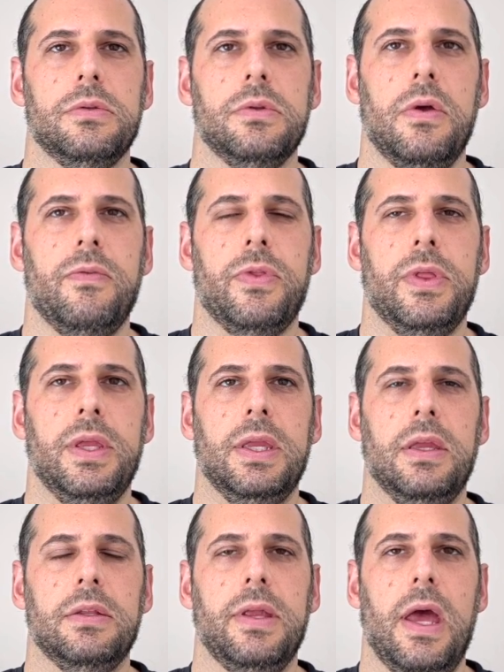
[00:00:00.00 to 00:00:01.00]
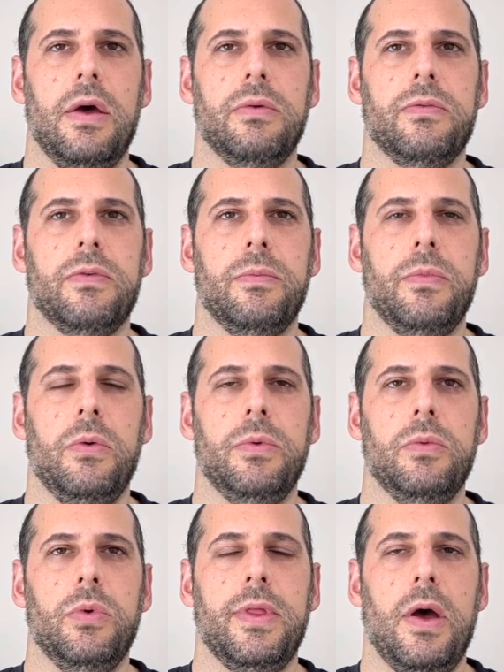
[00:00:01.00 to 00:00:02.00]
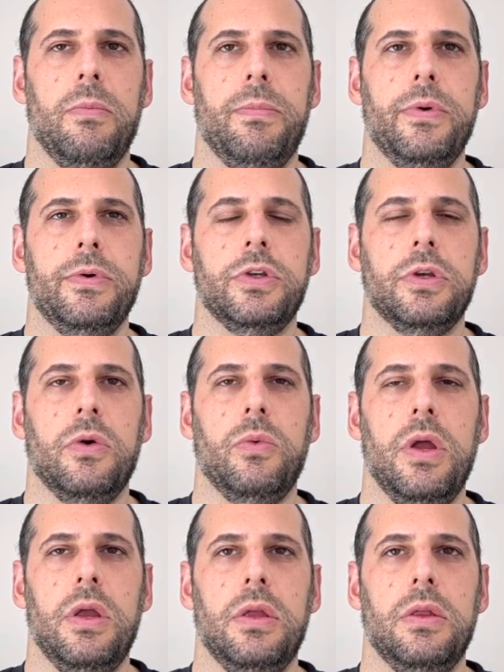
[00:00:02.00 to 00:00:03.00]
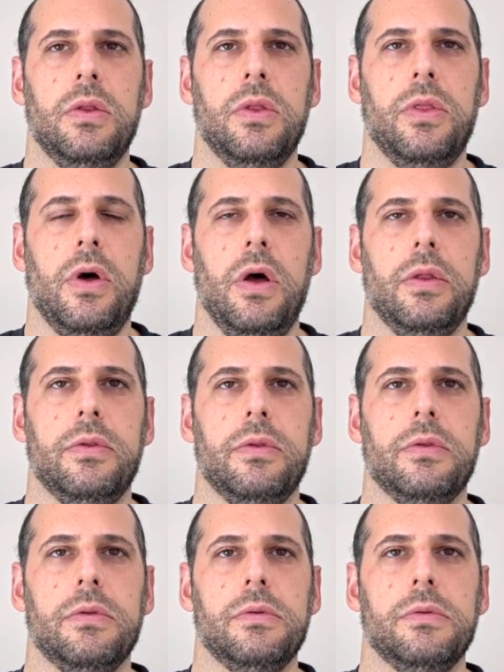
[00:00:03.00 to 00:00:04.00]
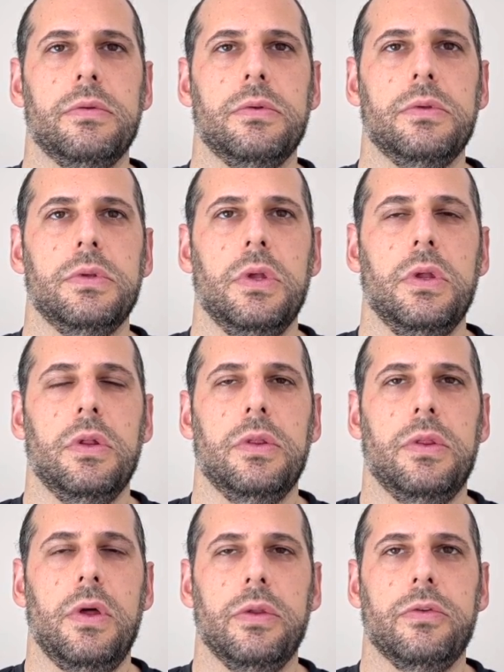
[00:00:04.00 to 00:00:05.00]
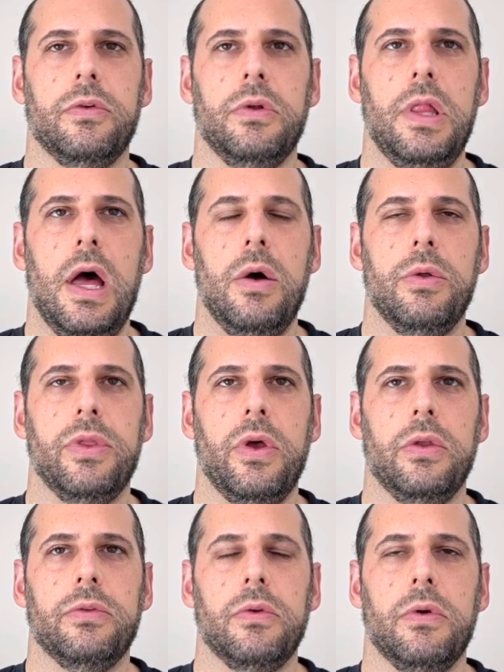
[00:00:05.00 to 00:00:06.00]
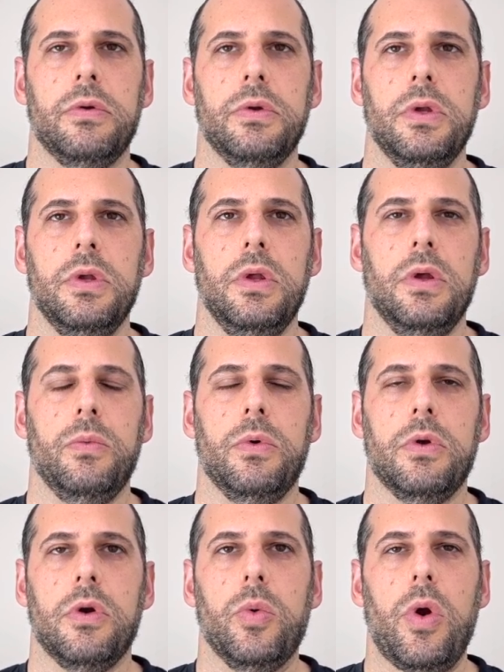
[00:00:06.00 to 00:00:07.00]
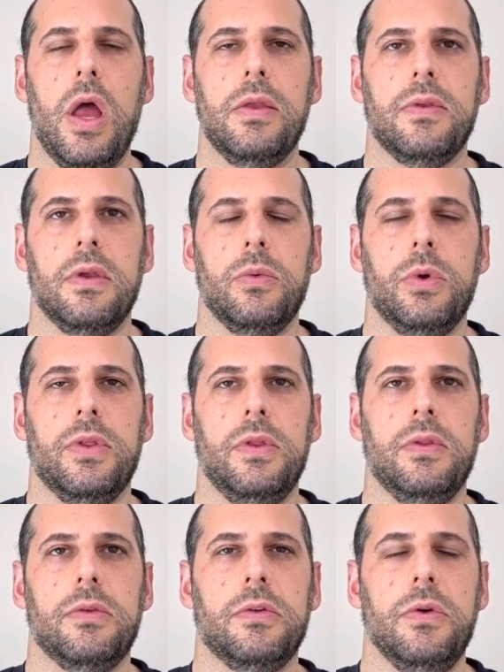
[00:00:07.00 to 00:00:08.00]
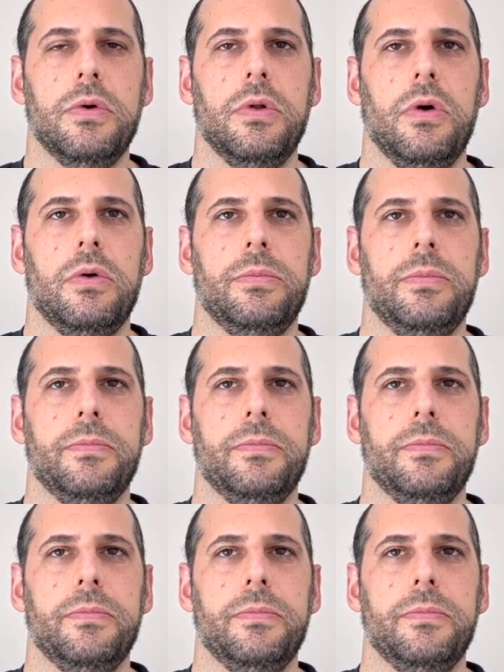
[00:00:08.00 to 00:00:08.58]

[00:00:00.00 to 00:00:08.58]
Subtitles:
of thinking down for a moment without pushing away thoughts. Thoughts are allowed. Thoughts are what are arising within the snow globe.